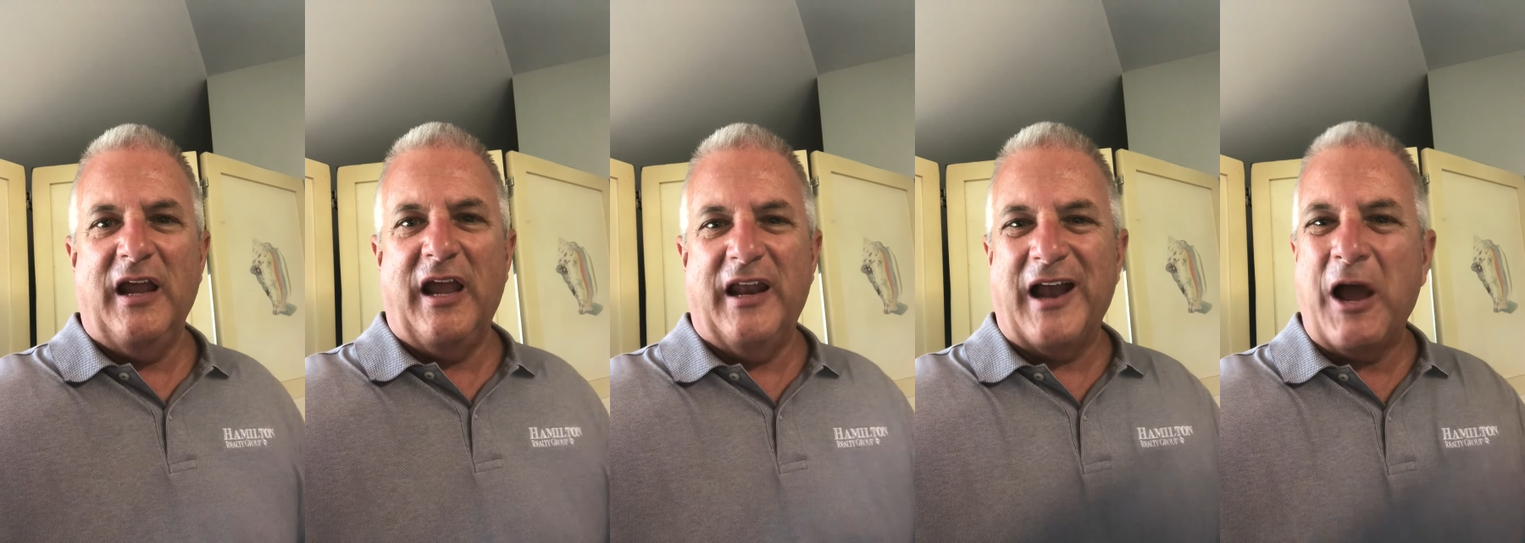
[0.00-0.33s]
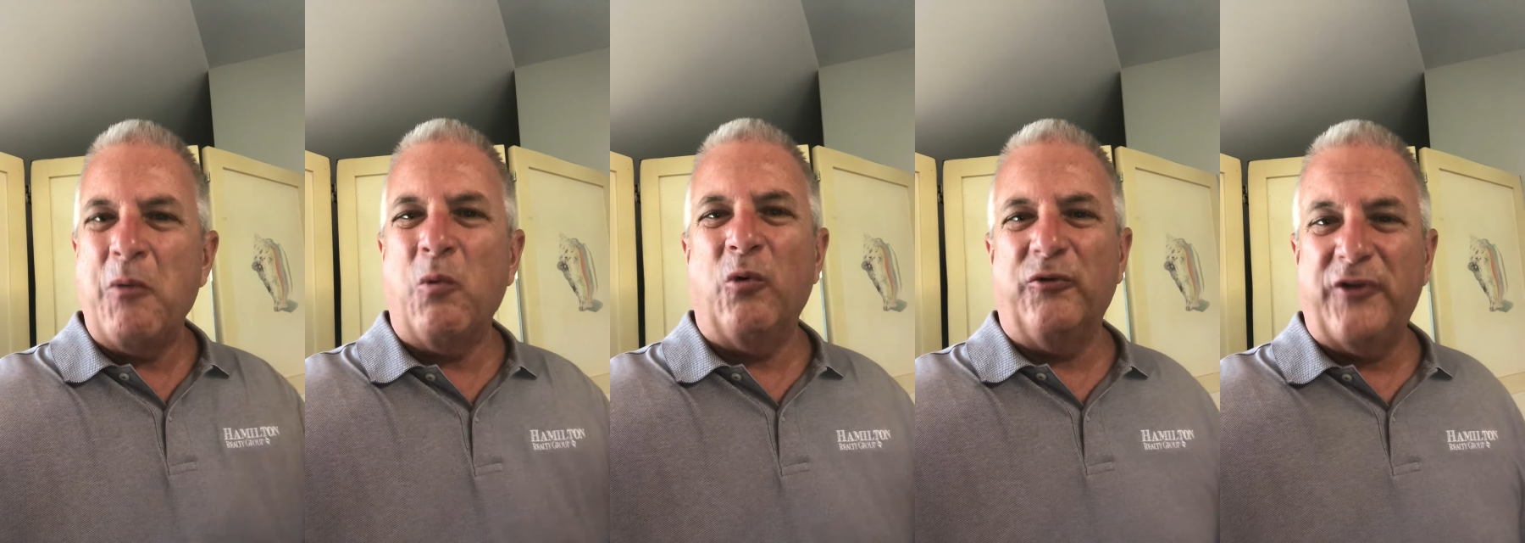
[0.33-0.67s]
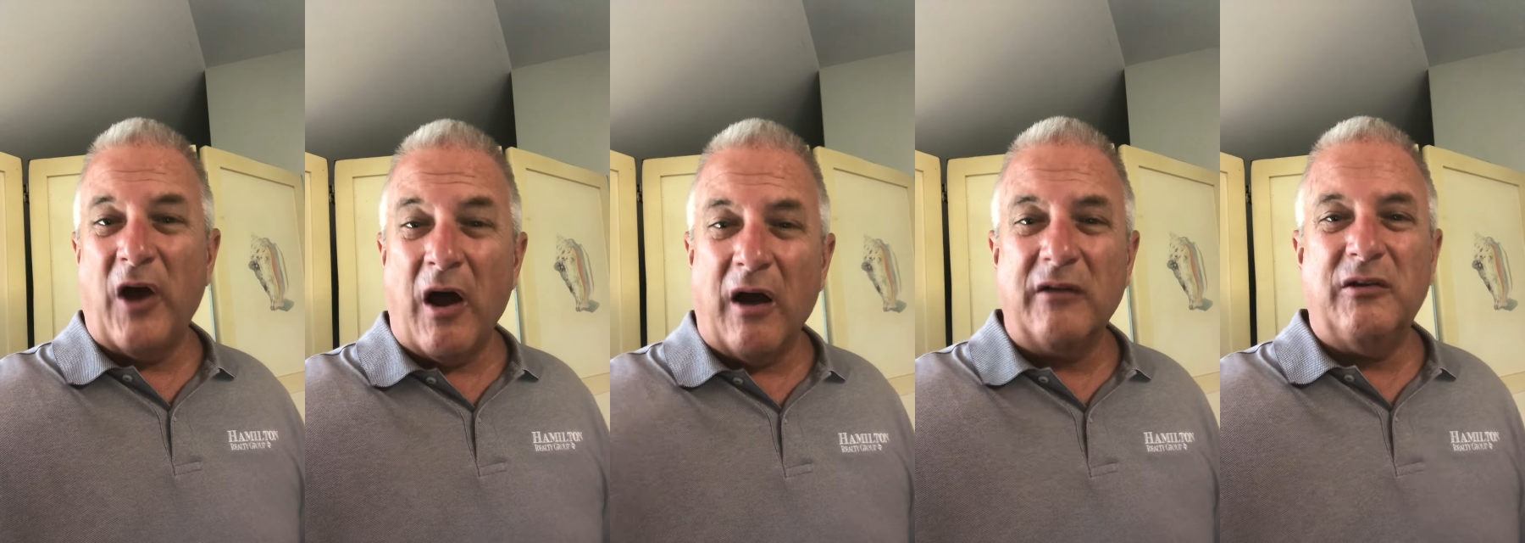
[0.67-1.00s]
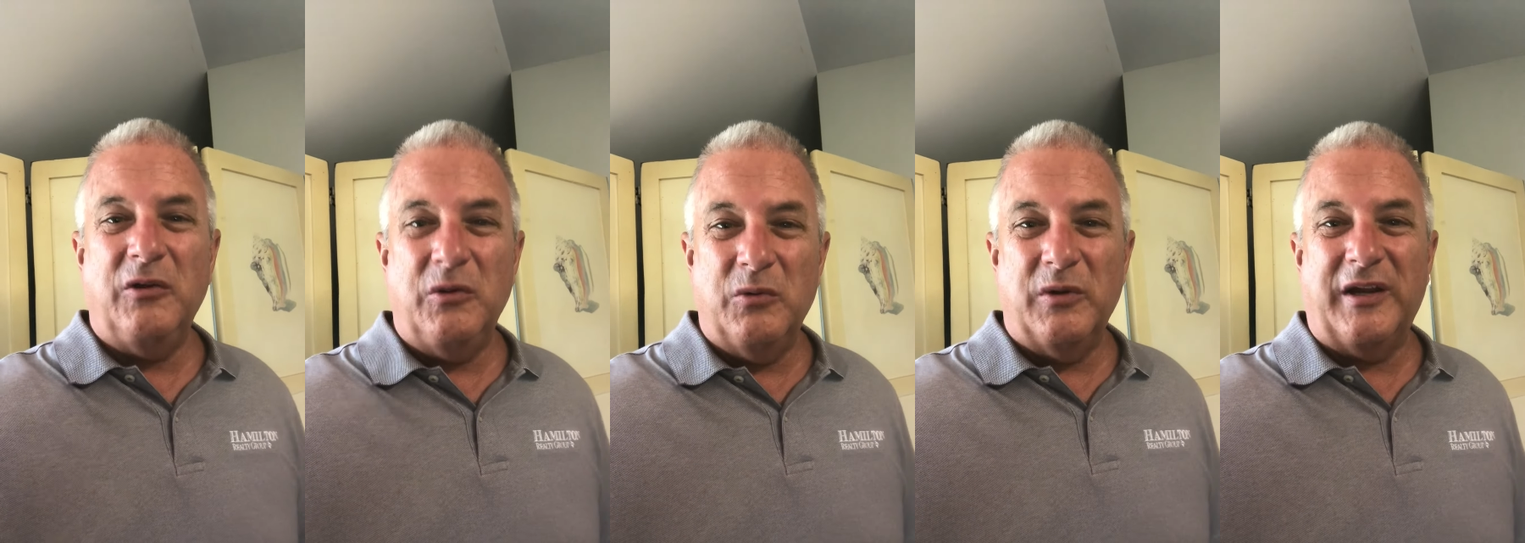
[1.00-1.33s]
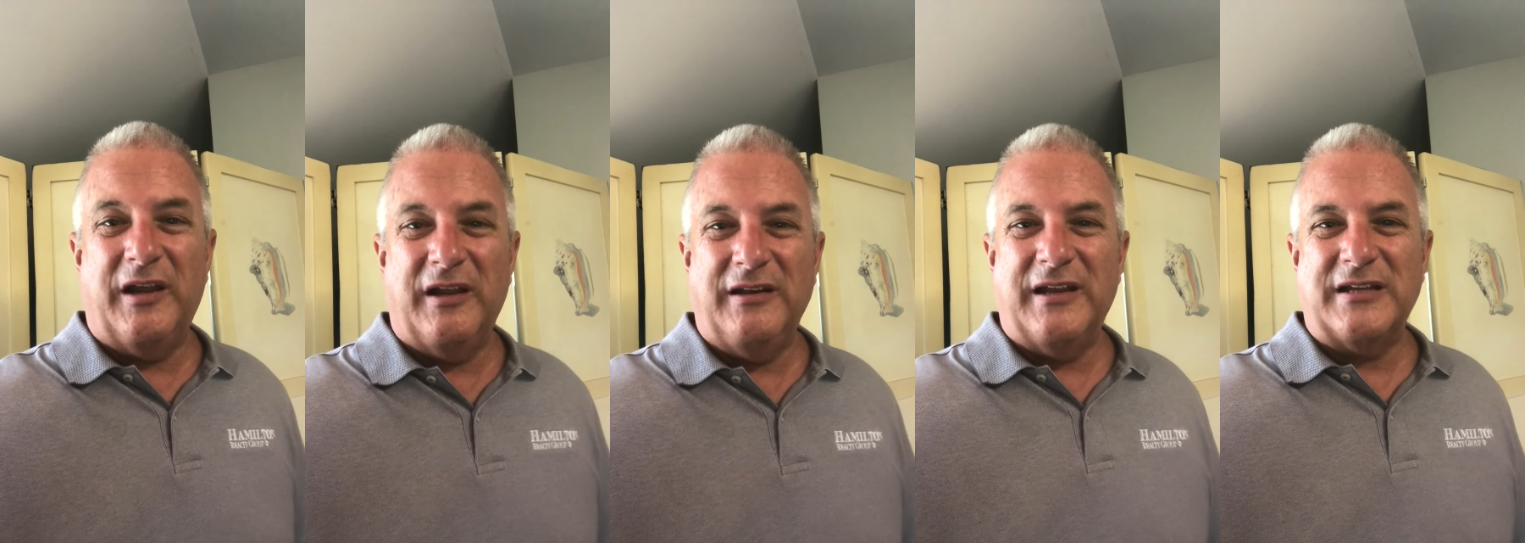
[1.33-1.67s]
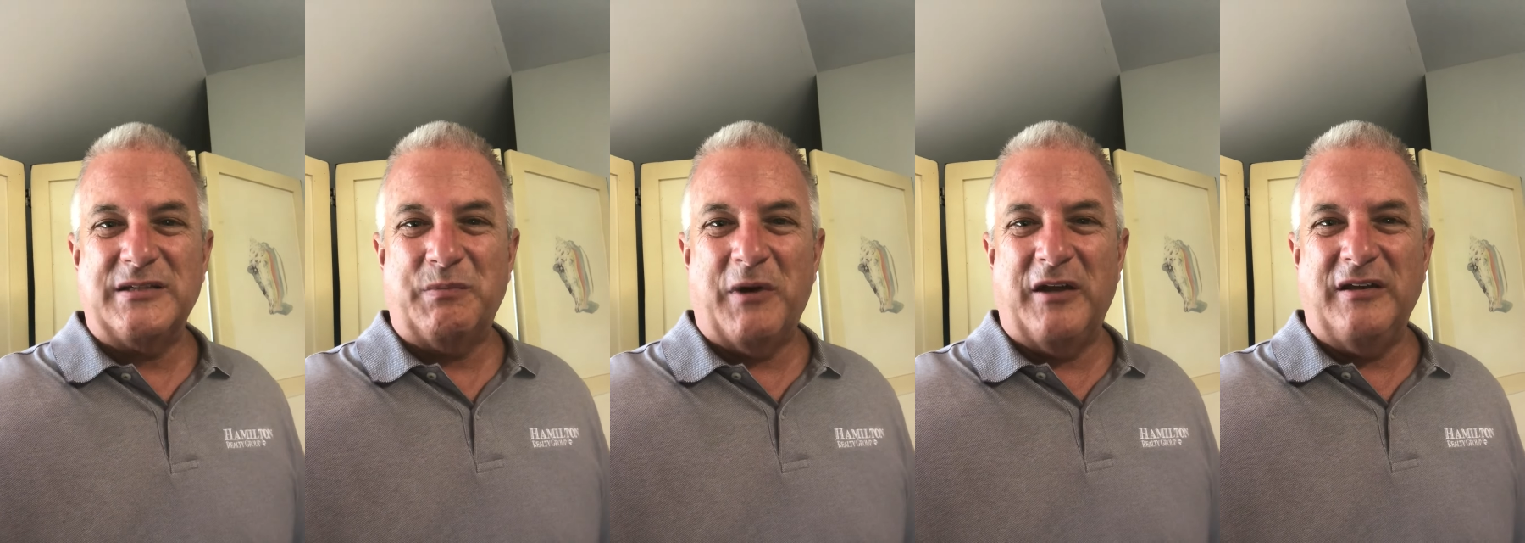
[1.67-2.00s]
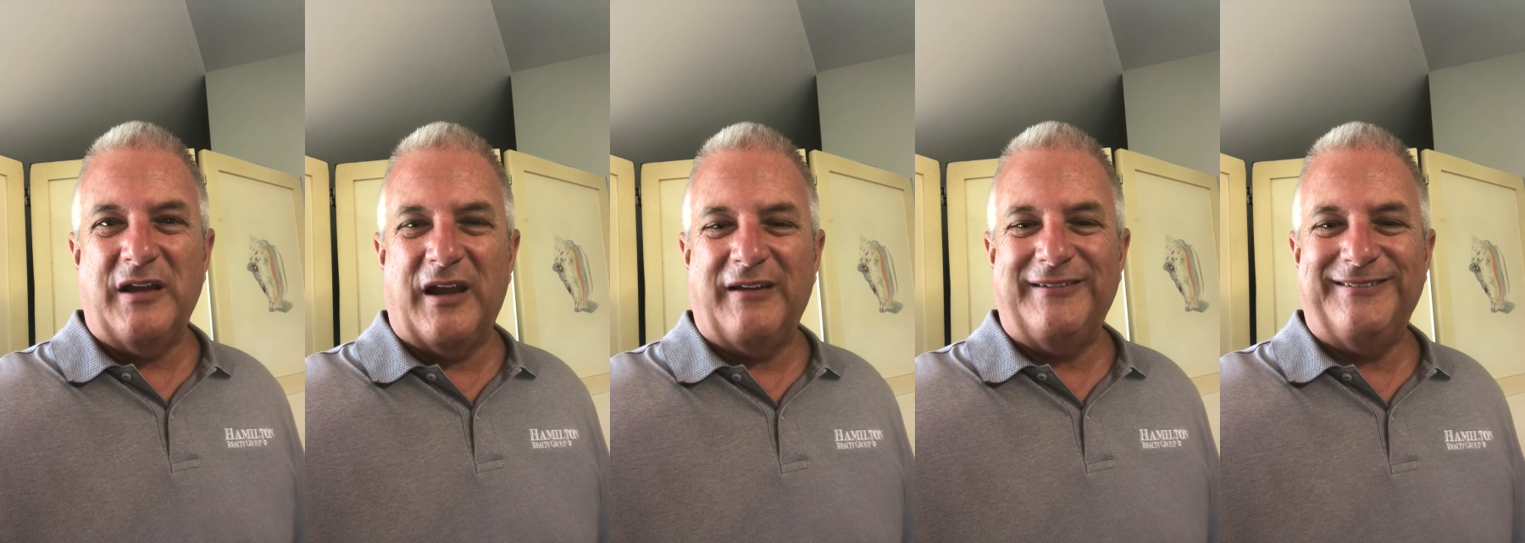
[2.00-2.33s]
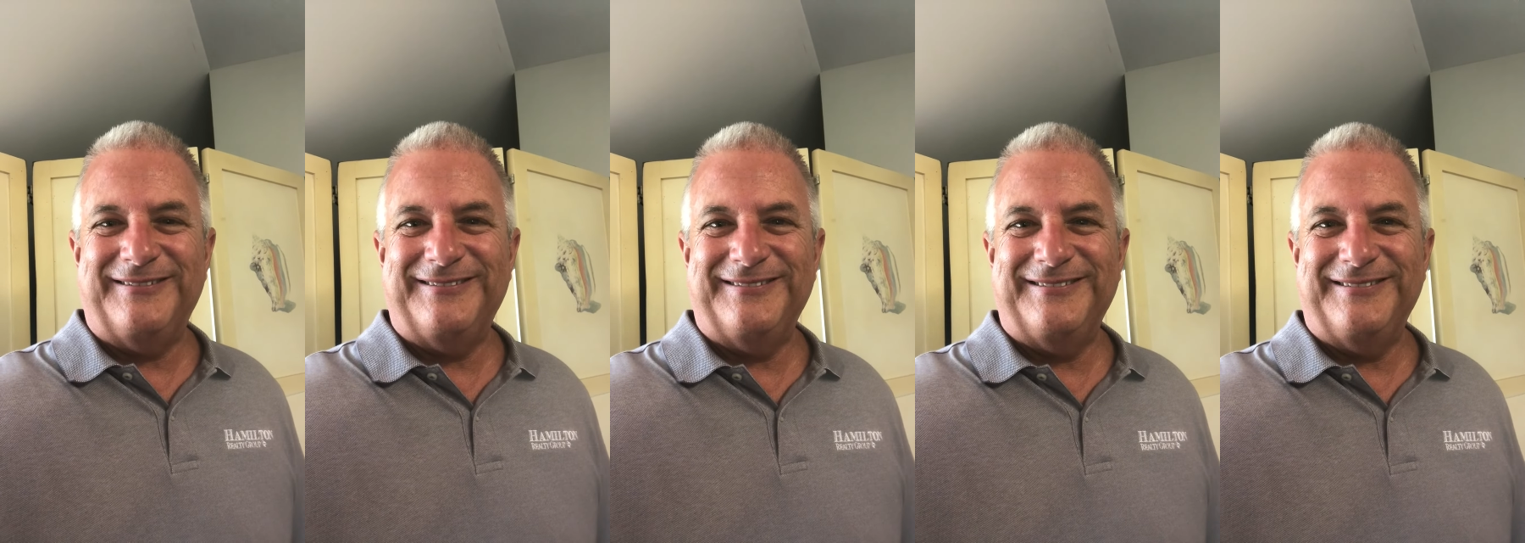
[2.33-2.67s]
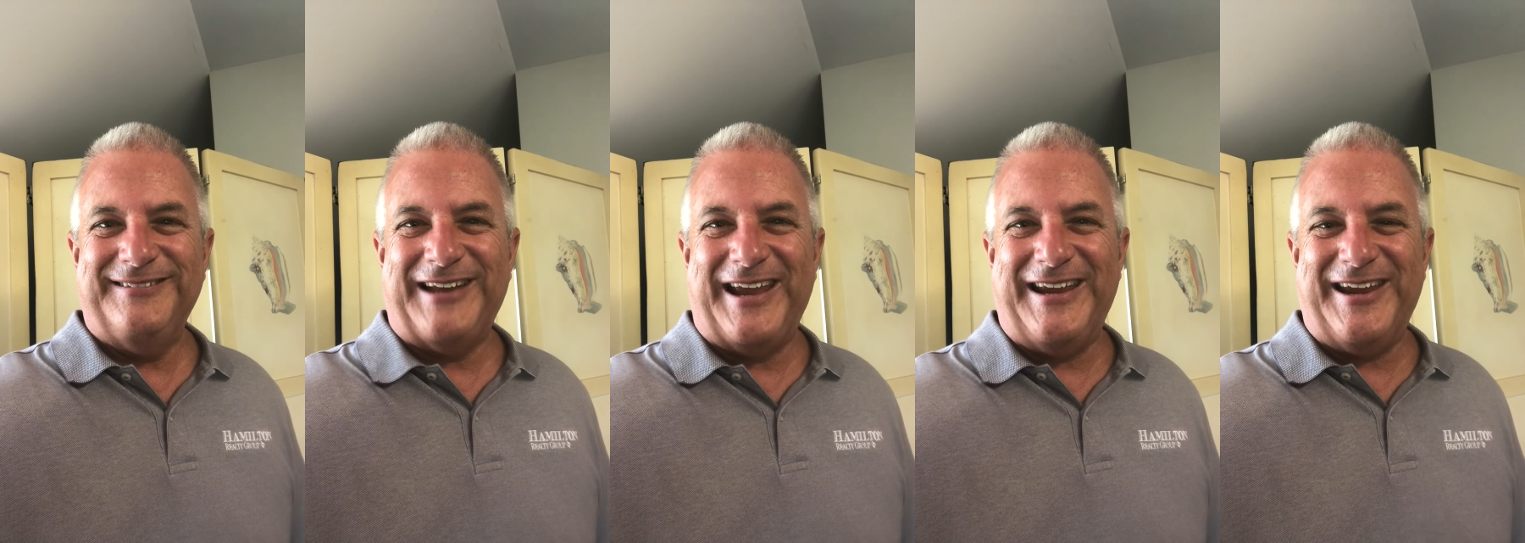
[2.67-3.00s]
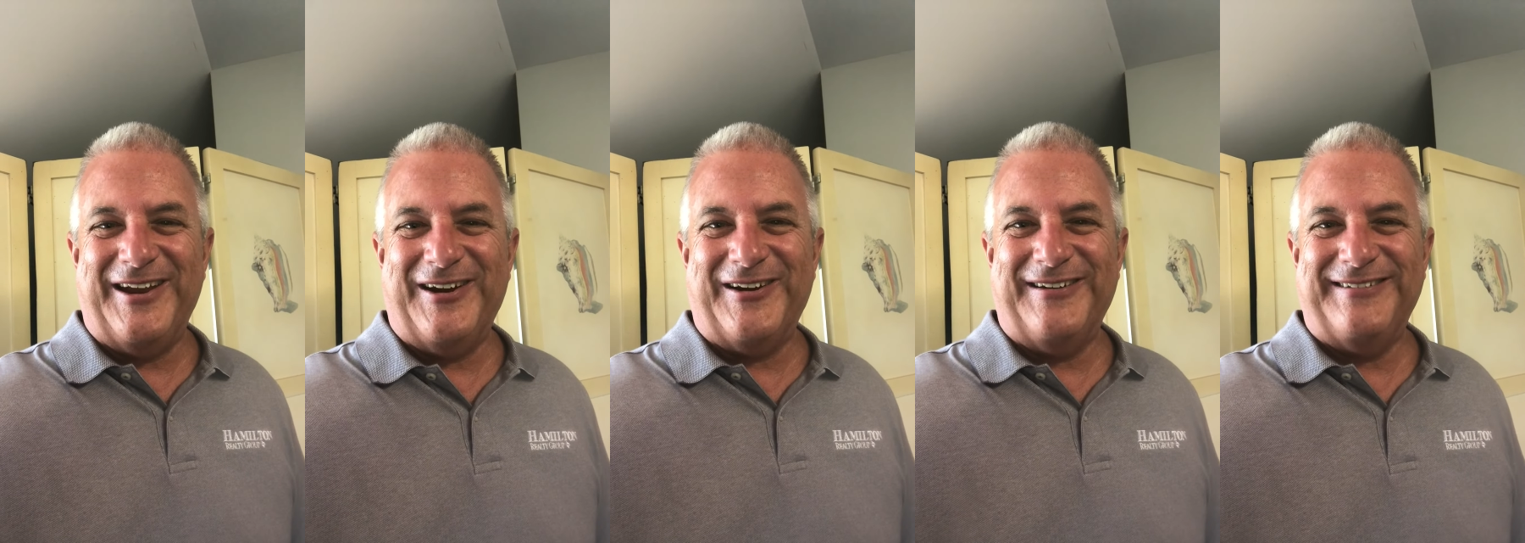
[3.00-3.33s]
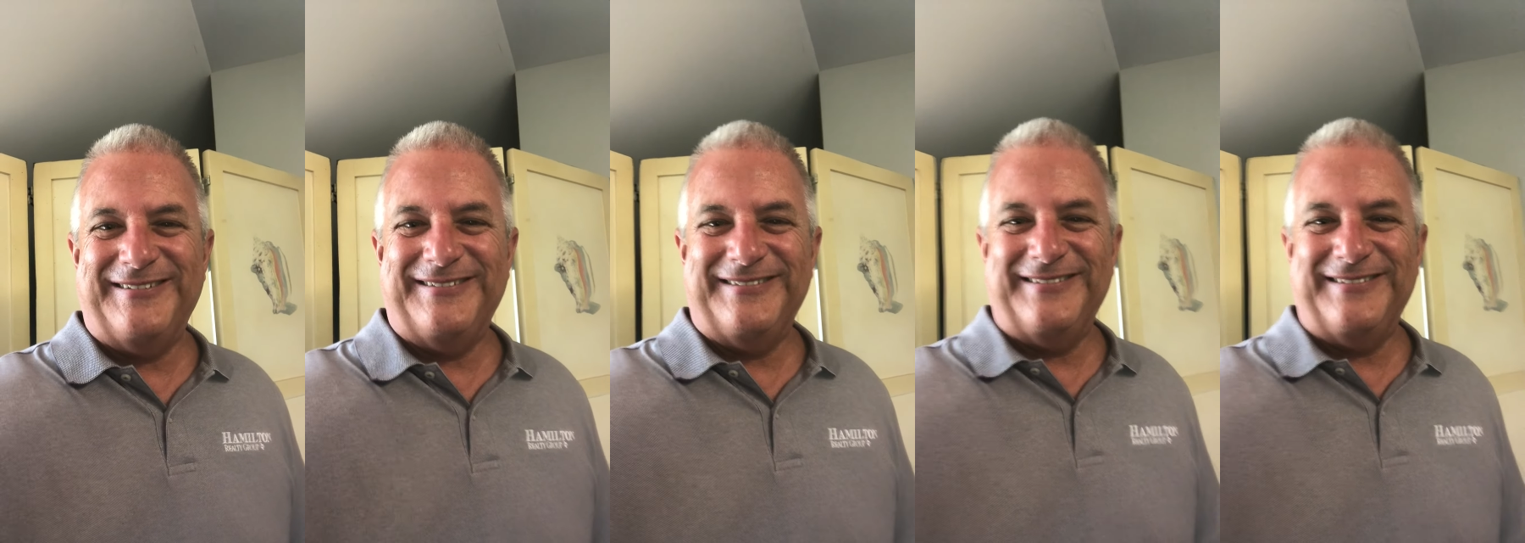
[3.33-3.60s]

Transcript: and I will talk to you again next Monday. Take care.